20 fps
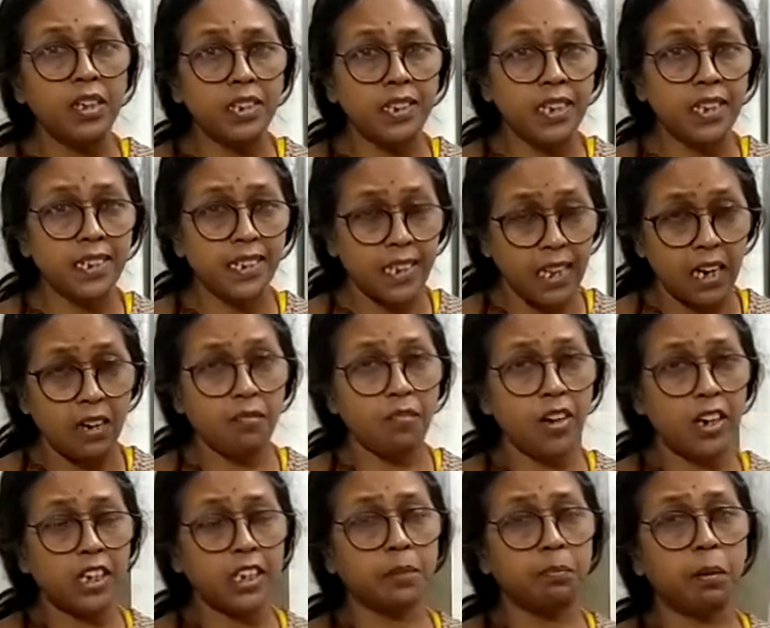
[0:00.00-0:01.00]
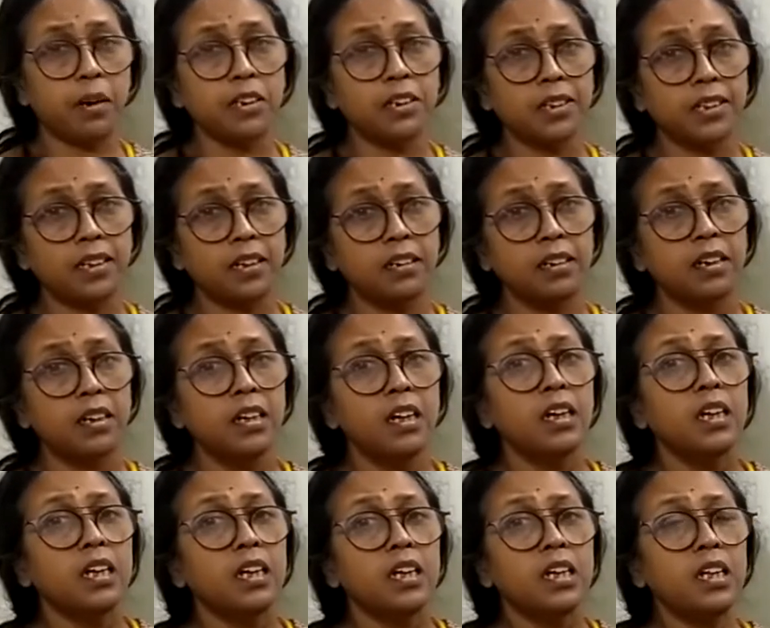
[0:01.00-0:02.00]
is a selfless person,
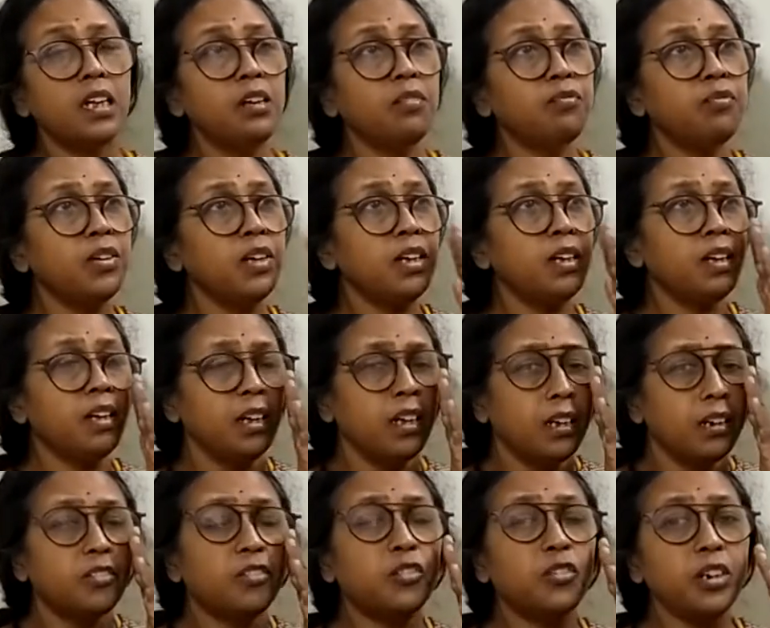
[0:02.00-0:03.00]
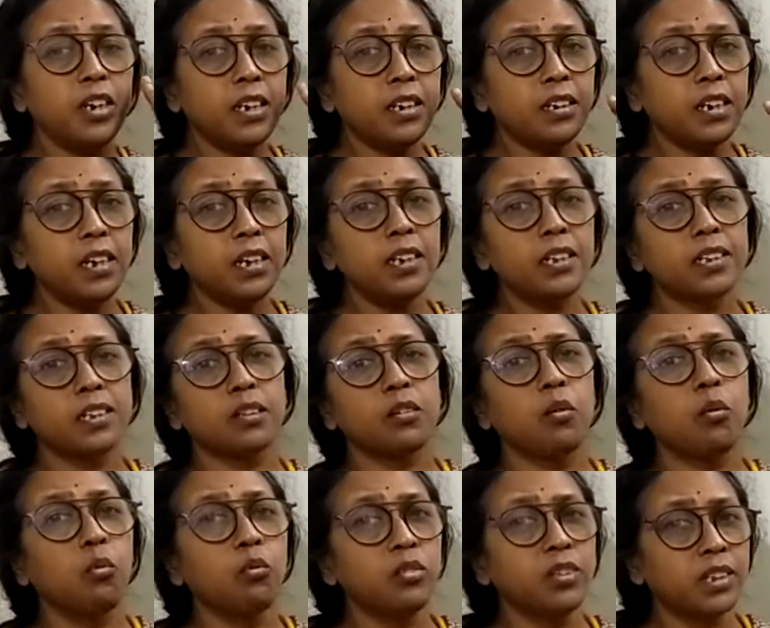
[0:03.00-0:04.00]
if he treat his
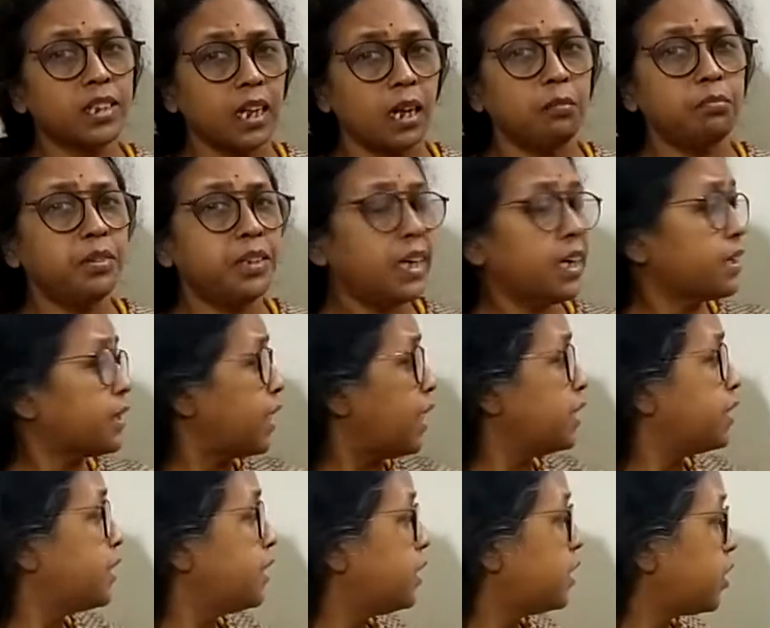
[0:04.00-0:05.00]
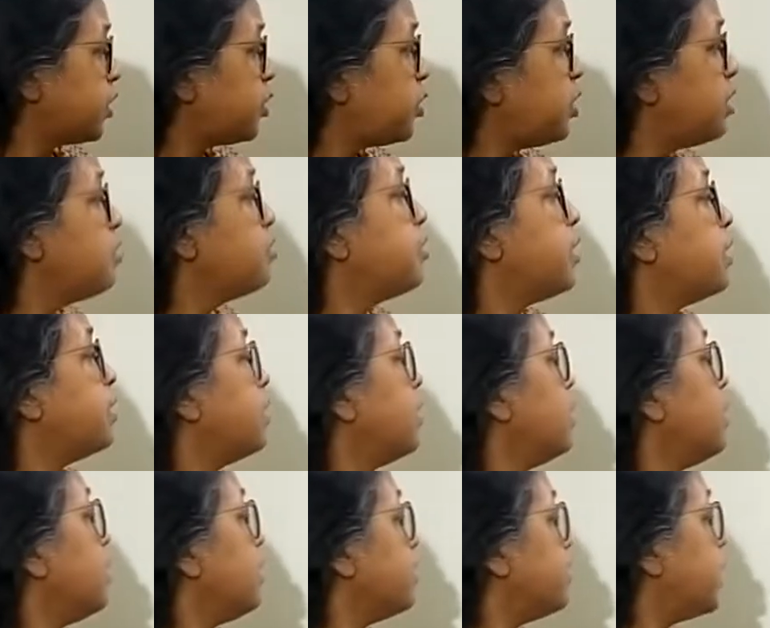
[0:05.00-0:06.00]
own subject as his children,
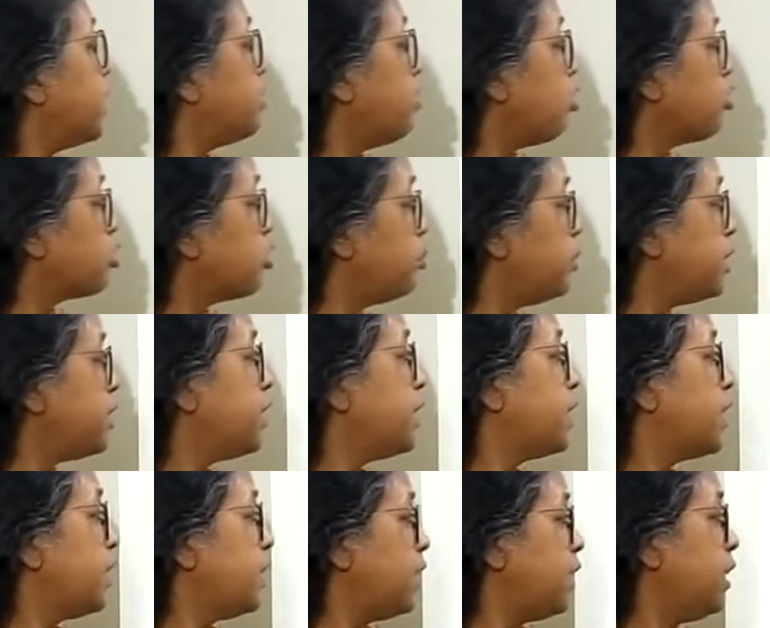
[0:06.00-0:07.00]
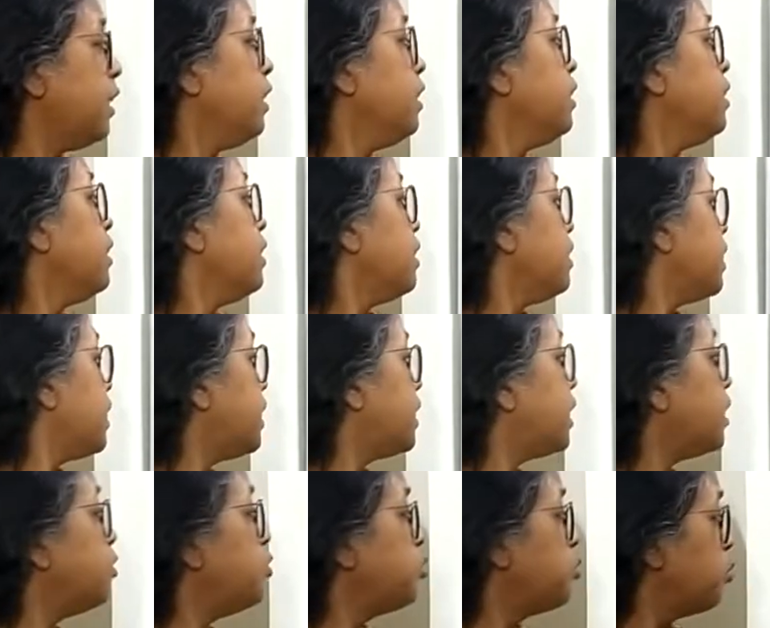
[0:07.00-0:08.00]
then automatically he
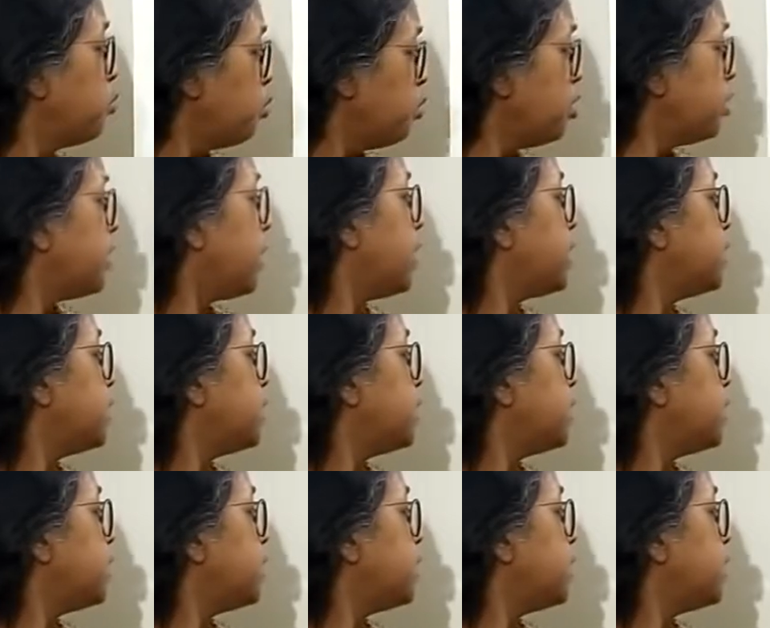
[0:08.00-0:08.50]
can rule